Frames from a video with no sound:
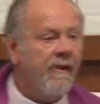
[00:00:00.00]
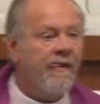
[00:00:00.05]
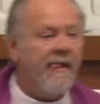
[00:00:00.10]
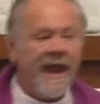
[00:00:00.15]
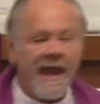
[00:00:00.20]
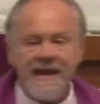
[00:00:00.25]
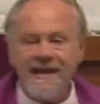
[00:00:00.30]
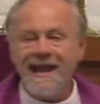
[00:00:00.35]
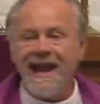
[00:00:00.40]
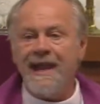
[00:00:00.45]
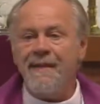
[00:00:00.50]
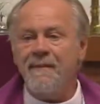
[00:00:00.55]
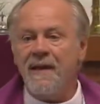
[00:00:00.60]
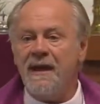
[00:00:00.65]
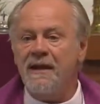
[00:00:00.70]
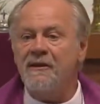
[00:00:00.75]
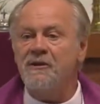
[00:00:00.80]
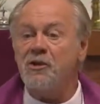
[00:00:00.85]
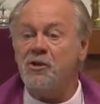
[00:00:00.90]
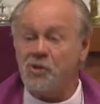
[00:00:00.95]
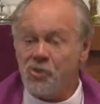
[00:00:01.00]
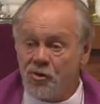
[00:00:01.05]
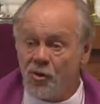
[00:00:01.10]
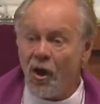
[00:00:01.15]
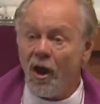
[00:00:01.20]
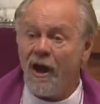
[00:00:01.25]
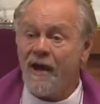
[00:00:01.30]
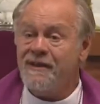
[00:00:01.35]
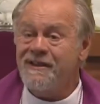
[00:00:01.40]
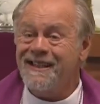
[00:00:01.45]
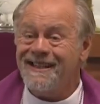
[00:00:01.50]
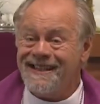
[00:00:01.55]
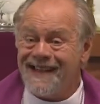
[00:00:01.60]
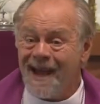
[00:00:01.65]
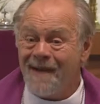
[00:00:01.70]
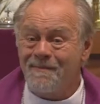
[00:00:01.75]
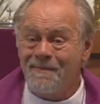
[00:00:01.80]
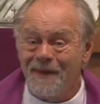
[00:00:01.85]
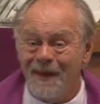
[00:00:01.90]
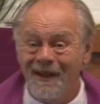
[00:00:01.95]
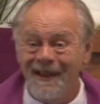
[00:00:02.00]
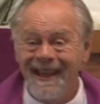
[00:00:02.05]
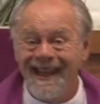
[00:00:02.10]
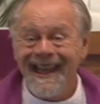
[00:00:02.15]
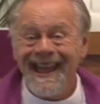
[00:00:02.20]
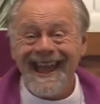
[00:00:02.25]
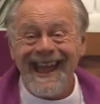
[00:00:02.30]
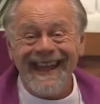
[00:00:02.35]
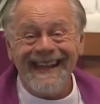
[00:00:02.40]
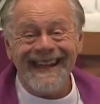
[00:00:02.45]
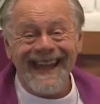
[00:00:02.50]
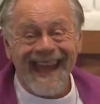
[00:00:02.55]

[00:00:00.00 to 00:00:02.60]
They came in, destroyed the temple, and